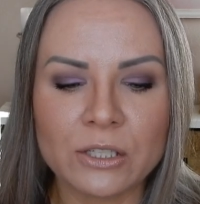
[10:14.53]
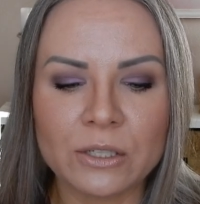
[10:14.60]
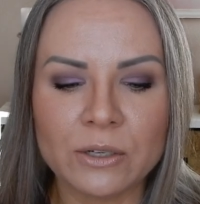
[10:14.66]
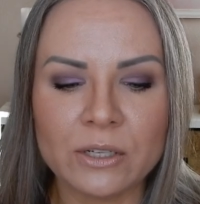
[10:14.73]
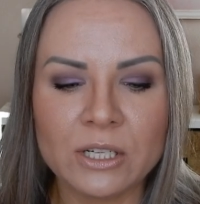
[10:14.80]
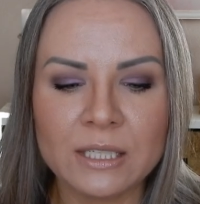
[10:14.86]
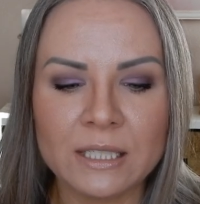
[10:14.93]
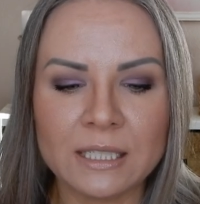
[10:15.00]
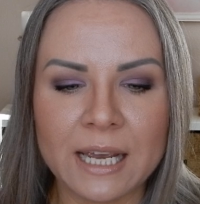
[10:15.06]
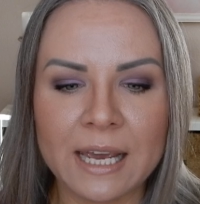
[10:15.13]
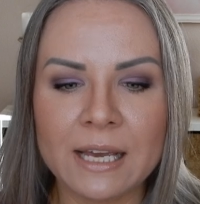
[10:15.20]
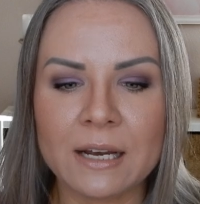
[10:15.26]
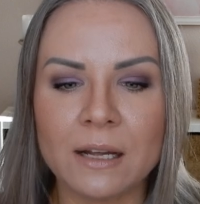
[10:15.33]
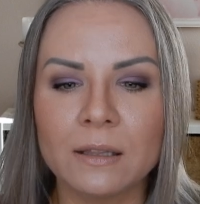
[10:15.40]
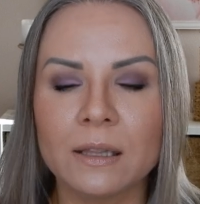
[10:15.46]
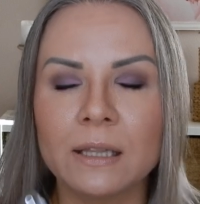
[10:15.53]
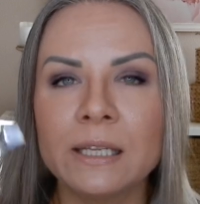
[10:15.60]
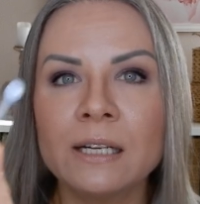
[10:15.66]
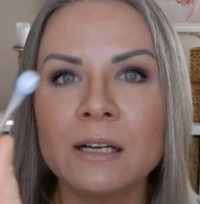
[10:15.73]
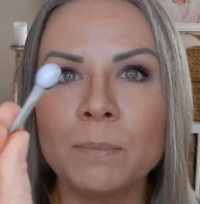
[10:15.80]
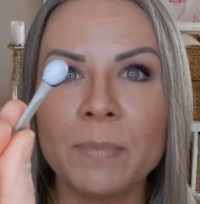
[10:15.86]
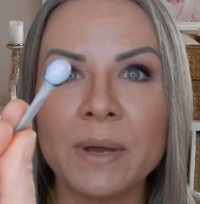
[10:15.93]
So you just take a
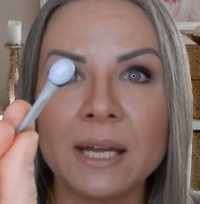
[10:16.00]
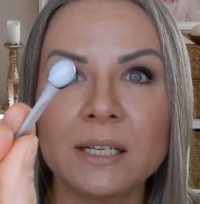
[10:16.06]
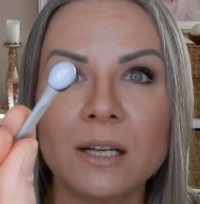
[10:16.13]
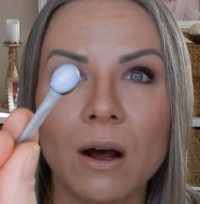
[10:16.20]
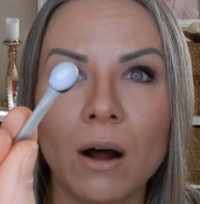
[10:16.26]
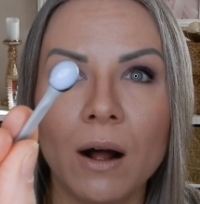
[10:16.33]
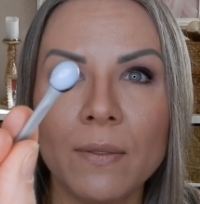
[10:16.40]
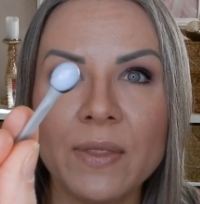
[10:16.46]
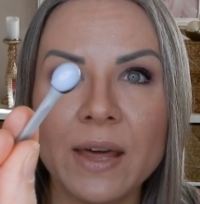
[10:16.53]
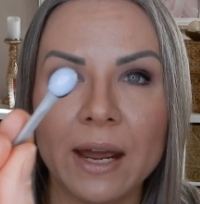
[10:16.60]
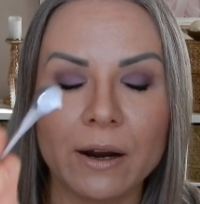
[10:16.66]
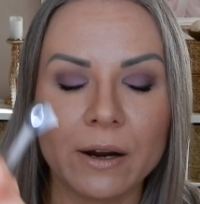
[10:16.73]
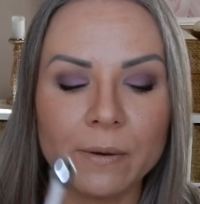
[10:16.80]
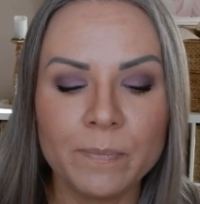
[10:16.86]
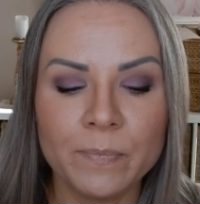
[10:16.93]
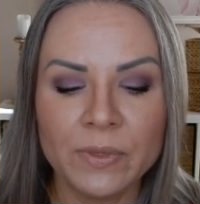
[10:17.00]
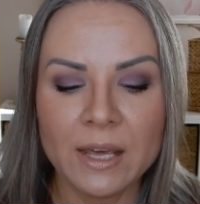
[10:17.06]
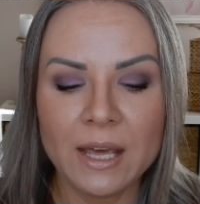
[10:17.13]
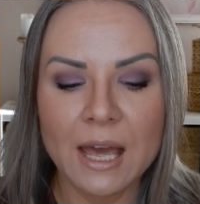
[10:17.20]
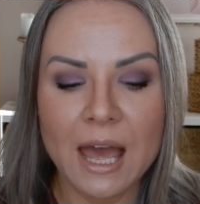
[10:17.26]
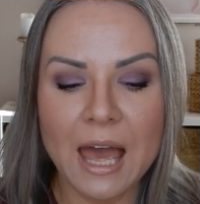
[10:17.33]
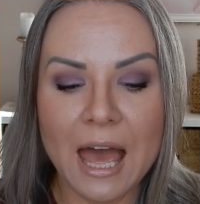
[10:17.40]
little bit on there,
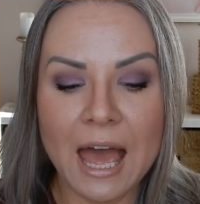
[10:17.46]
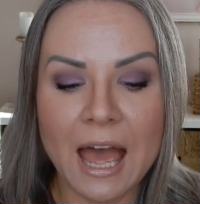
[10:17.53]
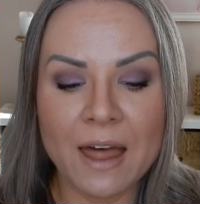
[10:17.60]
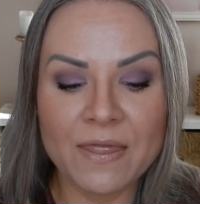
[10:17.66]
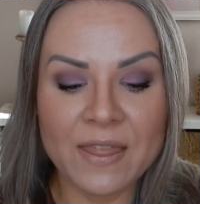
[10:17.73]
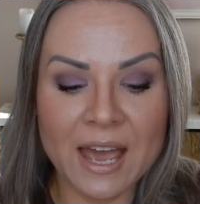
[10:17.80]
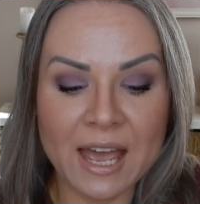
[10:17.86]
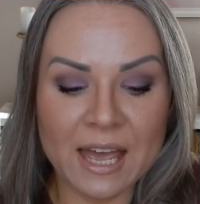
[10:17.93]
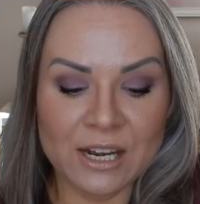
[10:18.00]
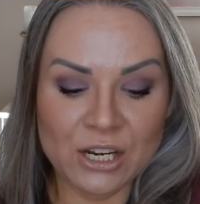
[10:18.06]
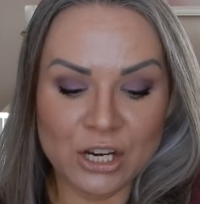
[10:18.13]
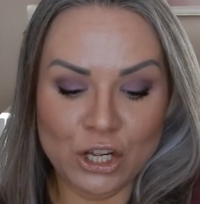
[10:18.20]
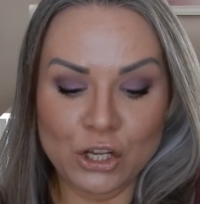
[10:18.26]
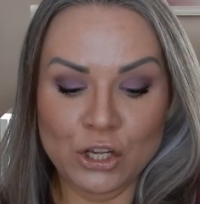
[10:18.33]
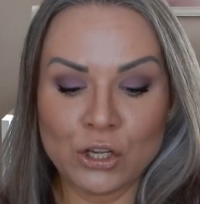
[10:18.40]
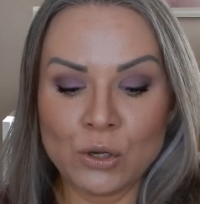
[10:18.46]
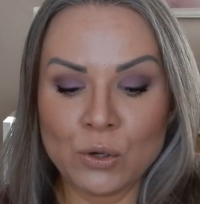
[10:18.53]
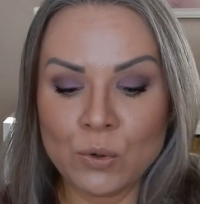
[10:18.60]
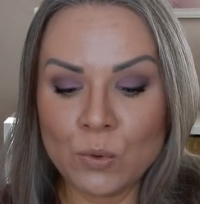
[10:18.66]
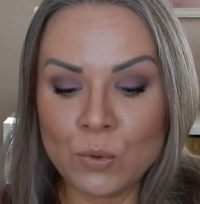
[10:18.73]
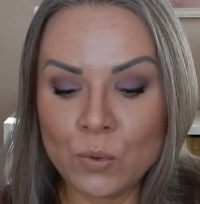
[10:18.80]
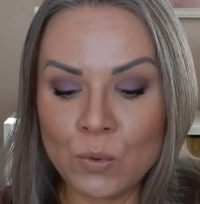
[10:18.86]
and then
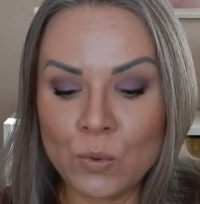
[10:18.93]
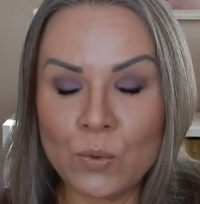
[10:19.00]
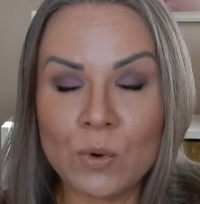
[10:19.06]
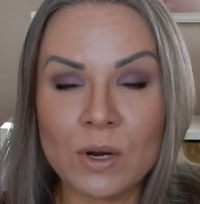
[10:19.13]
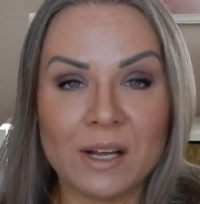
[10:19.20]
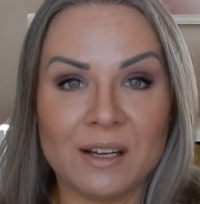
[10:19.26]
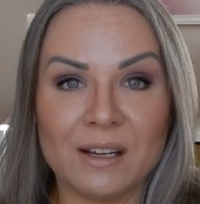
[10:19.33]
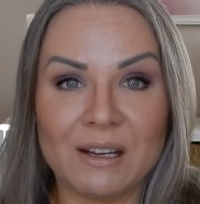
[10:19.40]
you